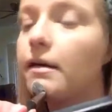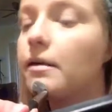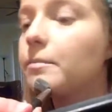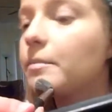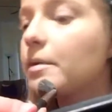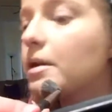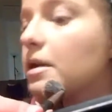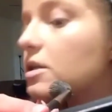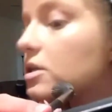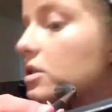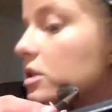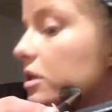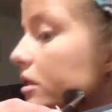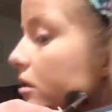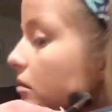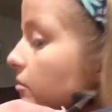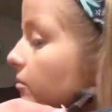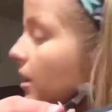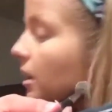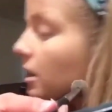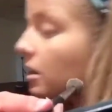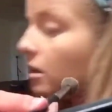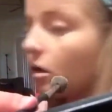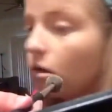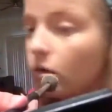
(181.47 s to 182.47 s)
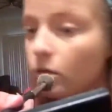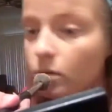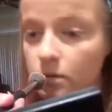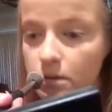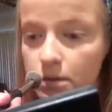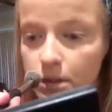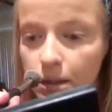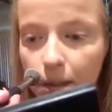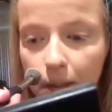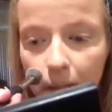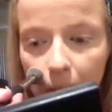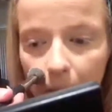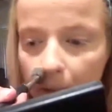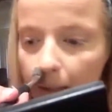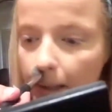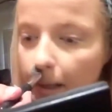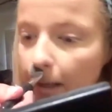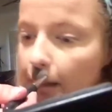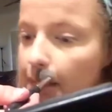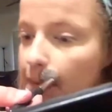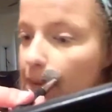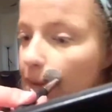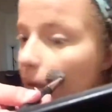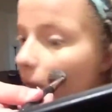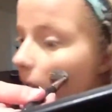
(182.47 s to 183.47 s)
my chin and my nose
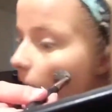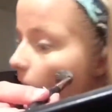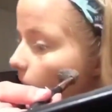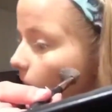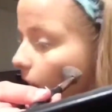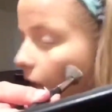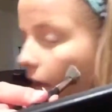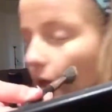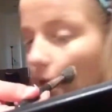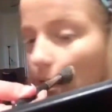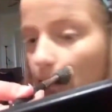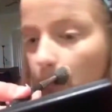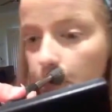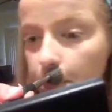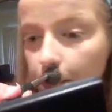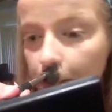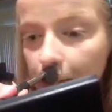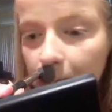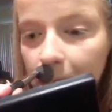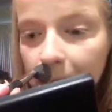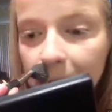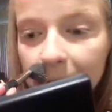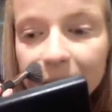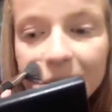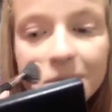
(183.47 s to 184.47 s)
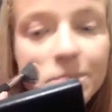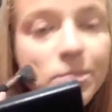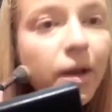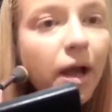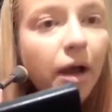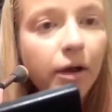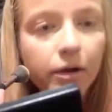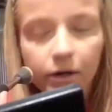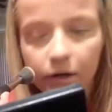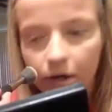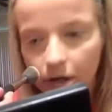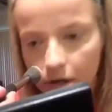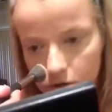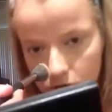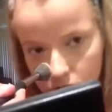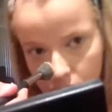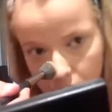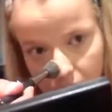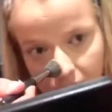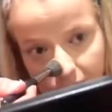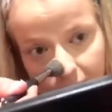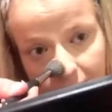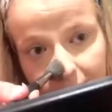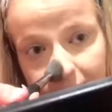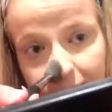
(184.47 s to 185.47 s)
and then I apply this powder, I'll show you
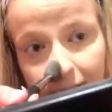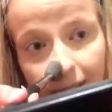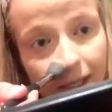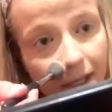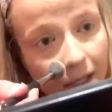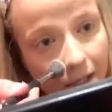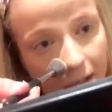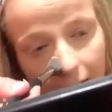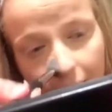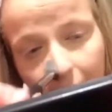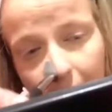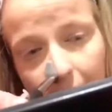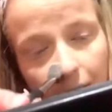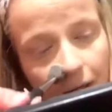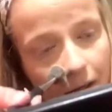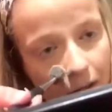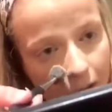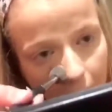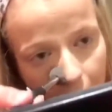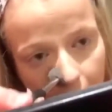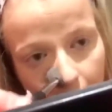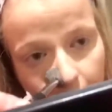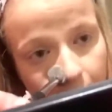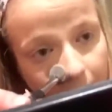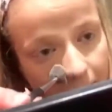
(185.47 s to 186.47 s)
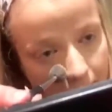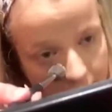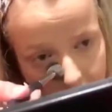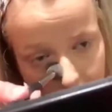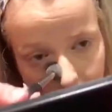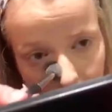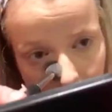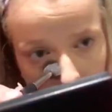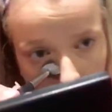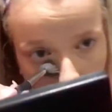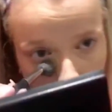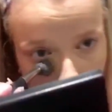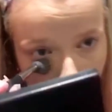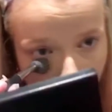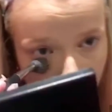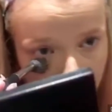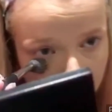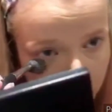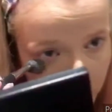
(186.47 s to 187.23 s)
in a second, it's setting powder,